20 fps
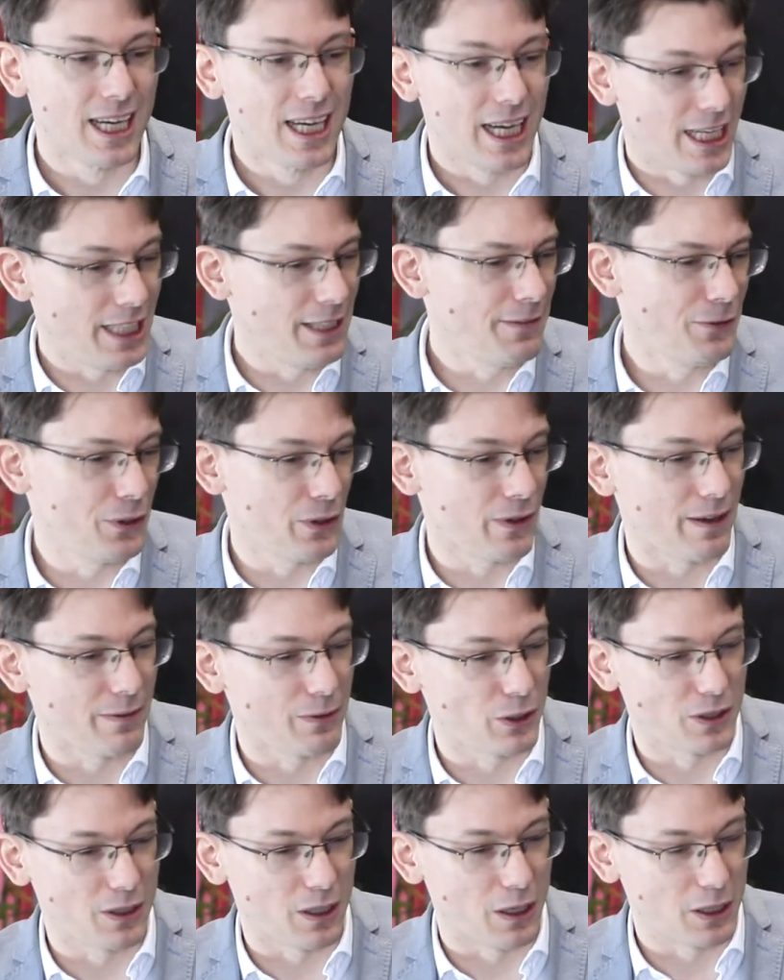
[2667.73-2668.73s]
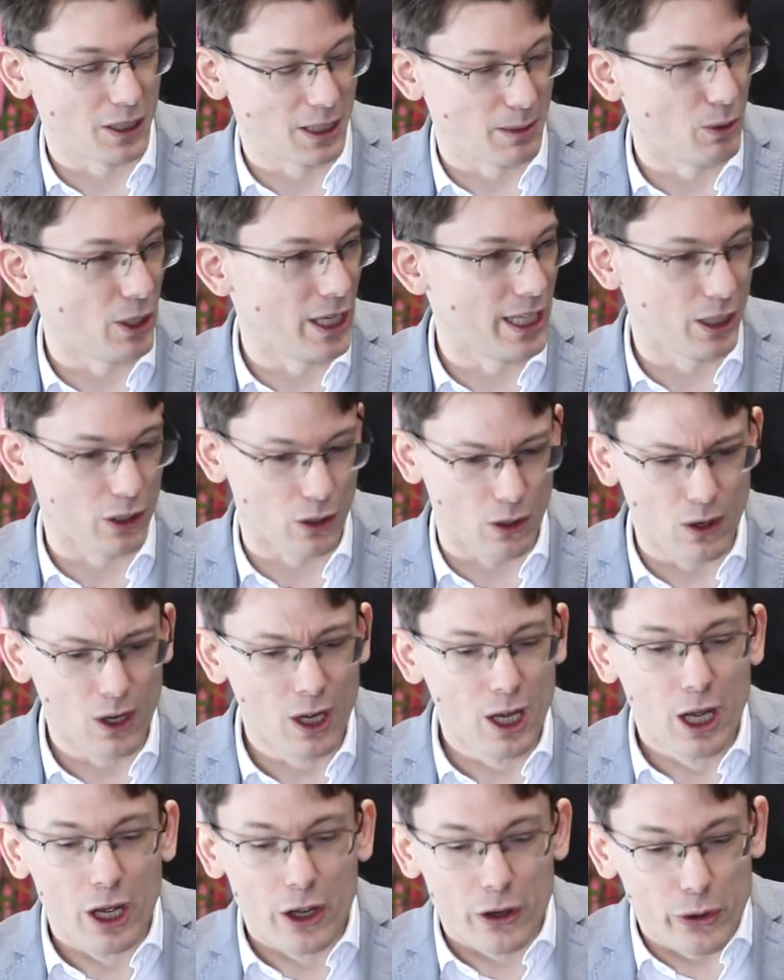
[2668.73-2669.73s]
And if you have a simulator,
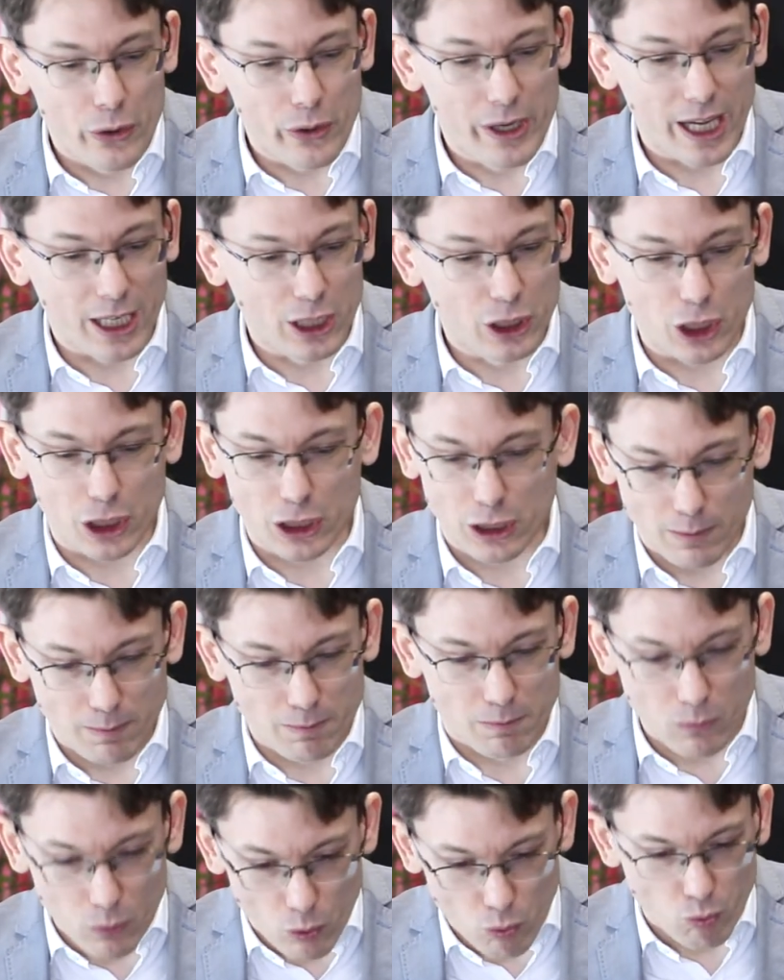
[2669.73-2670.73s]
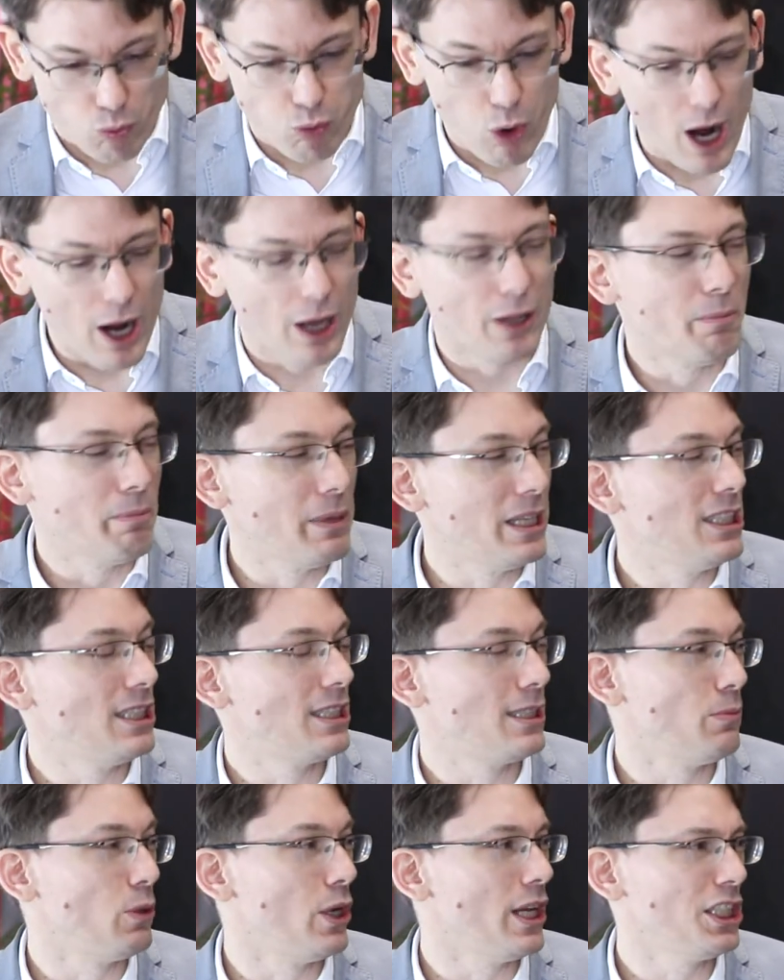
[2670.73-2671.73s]
you can just run many
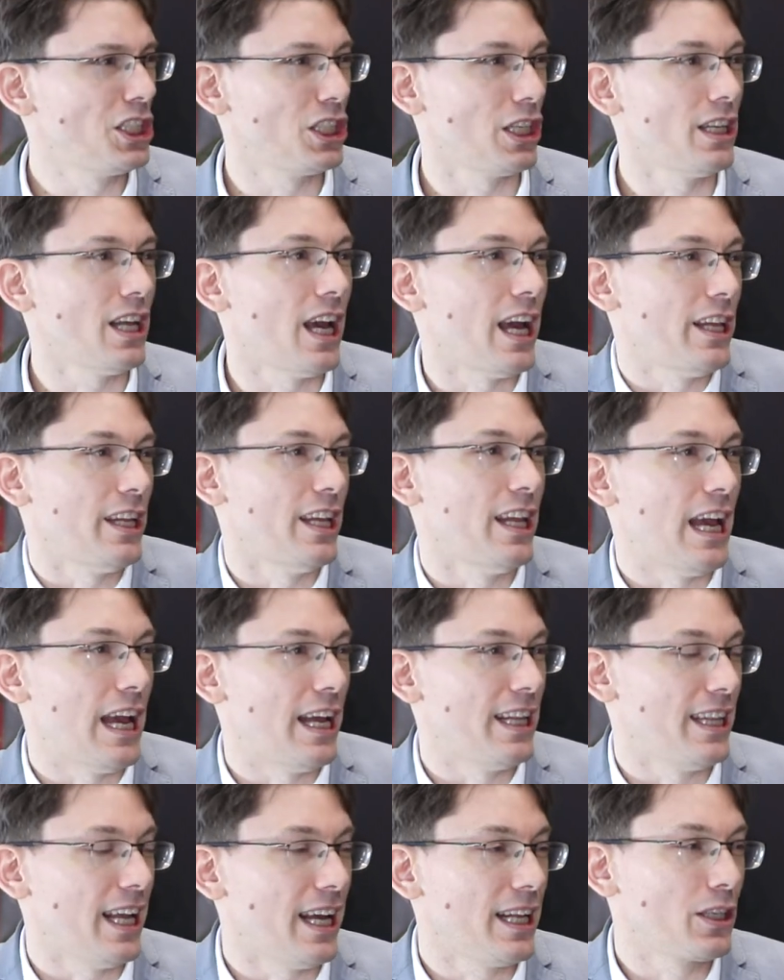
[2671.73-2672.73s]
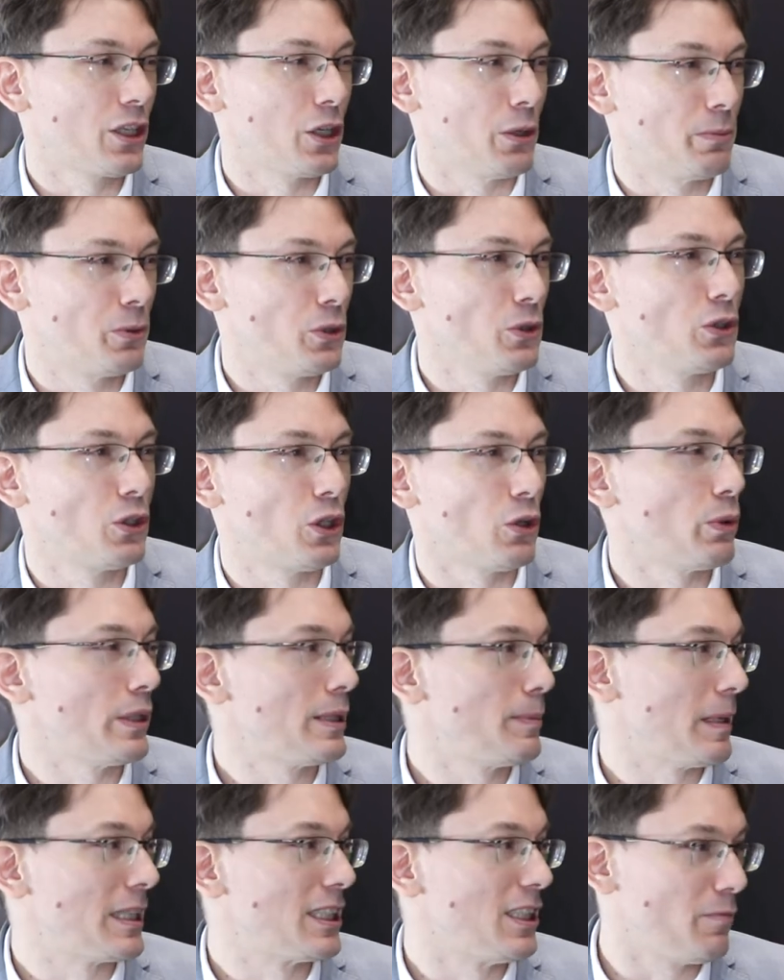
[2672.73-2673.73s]
simulations and then compute the
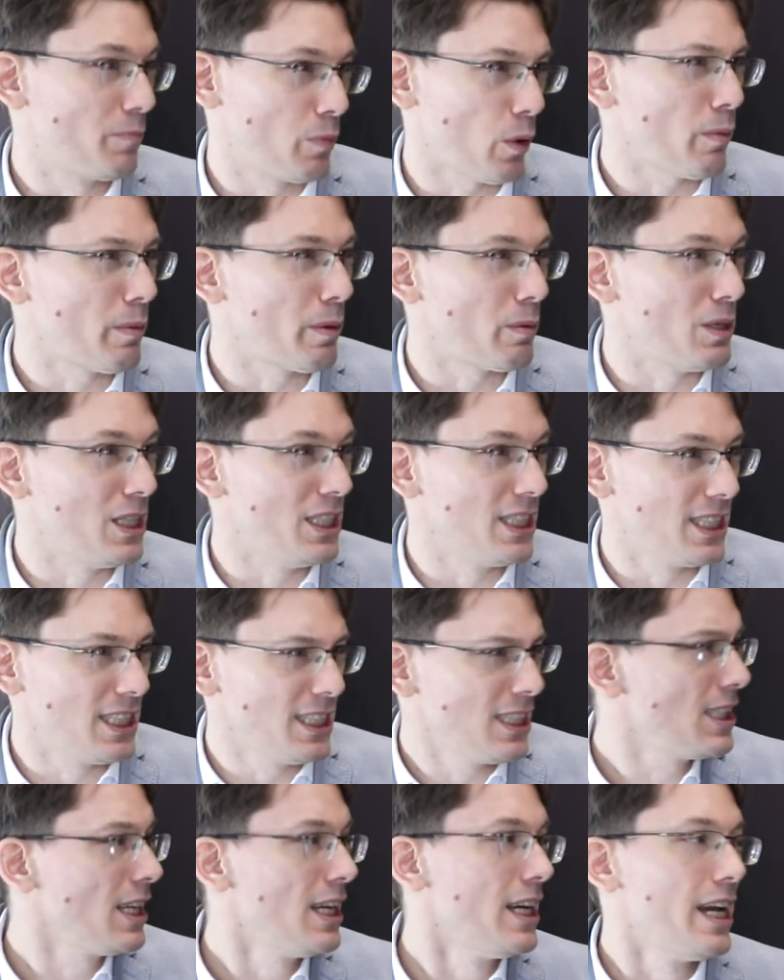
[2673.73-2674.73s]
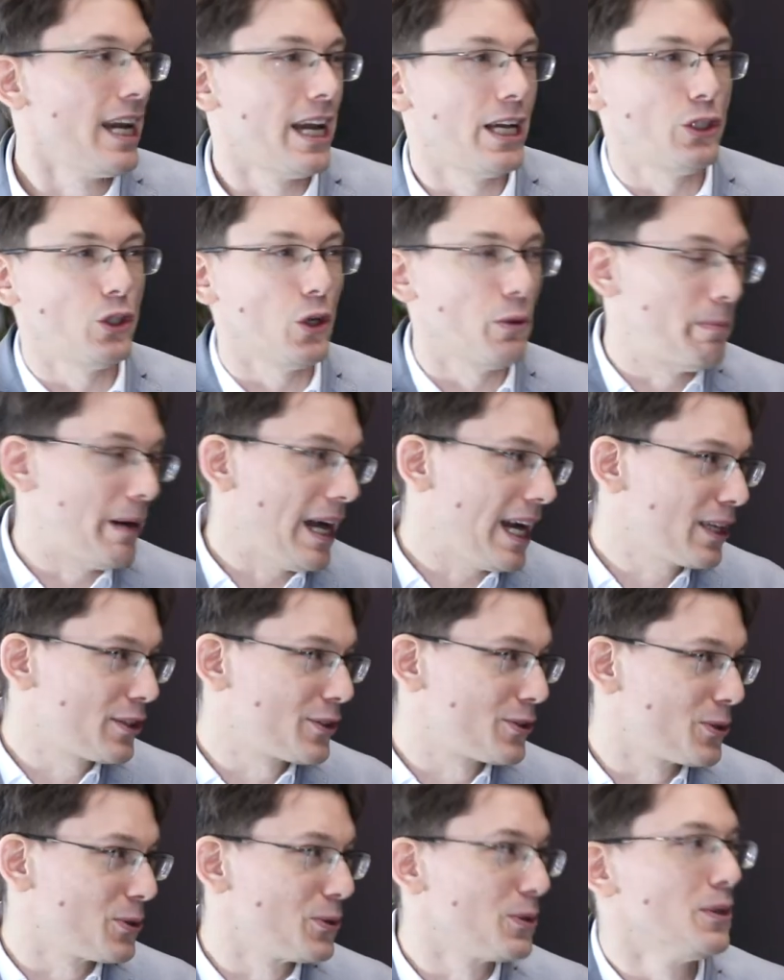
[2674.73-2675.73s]
respective probabilities, and you're back
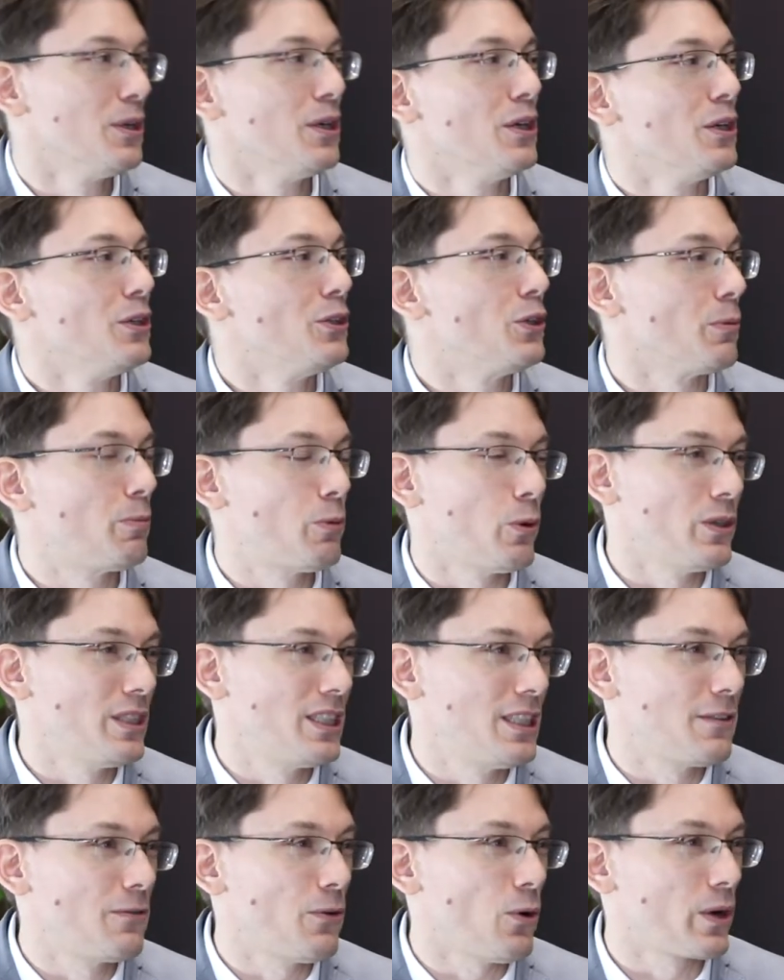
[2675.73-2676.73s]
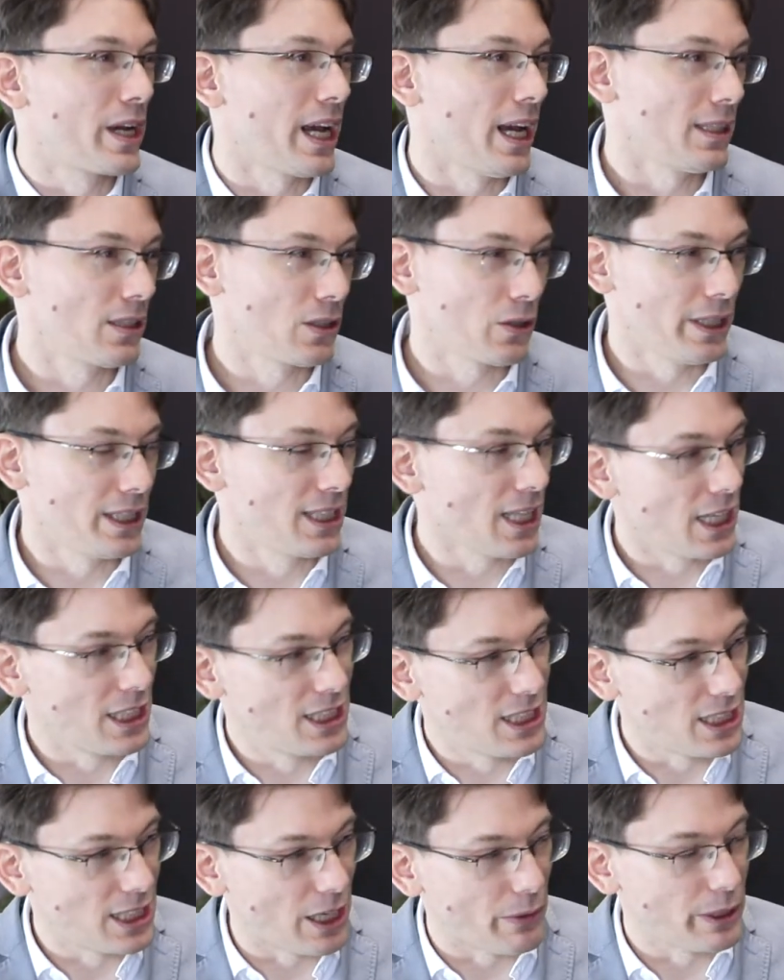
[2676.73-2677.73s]
to your probabilistic forecast. So
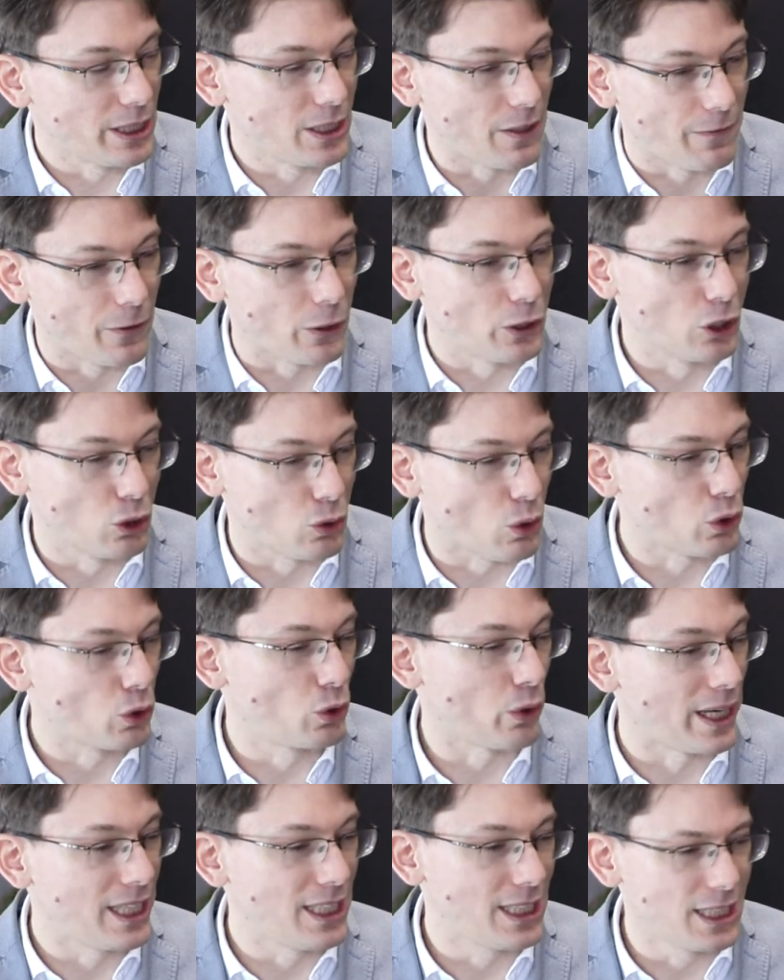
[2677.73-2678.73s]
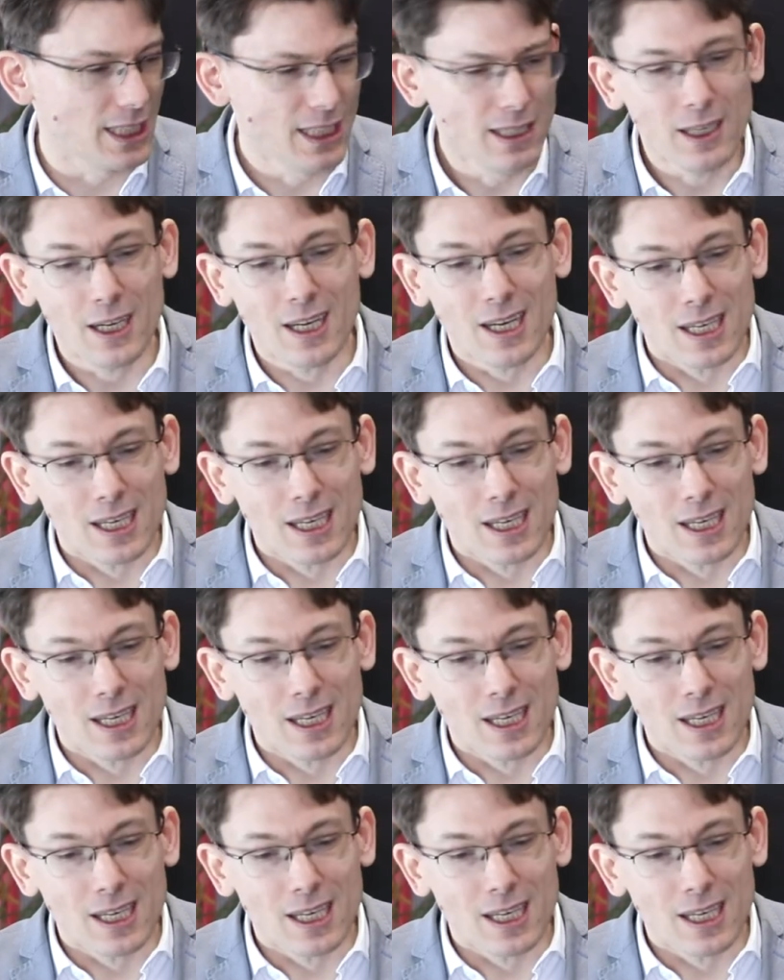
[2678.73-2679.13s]
there is a very strong duality.